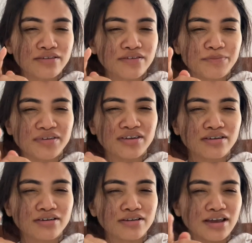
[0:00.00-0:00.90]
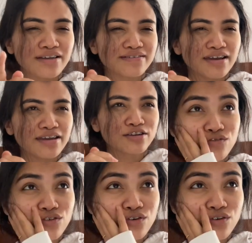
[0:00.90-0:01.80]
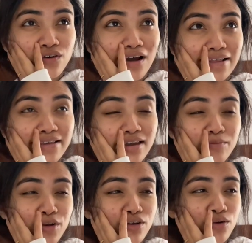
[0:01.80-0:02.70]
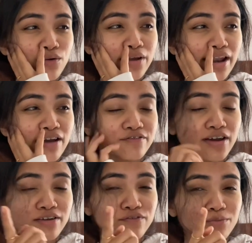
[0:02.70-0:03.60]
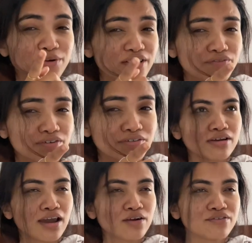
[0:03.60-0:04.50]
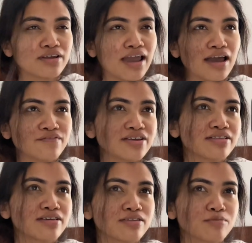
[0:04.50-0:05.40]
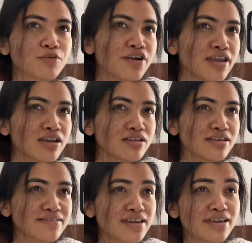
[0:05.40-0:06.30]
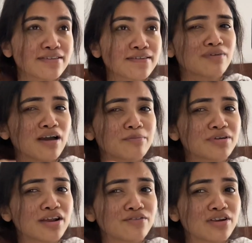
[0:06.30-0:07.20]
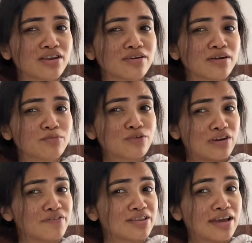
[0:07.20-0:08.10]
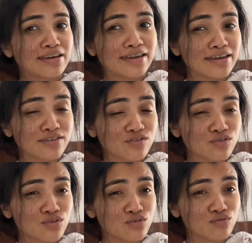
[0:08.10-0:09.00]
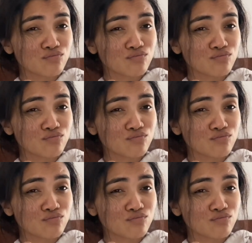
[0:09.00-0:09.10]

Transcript: Something last night, so I think I'm gonna go and have that for breakfast. I don't have anything in the morning these days, but I really am craving that cake. So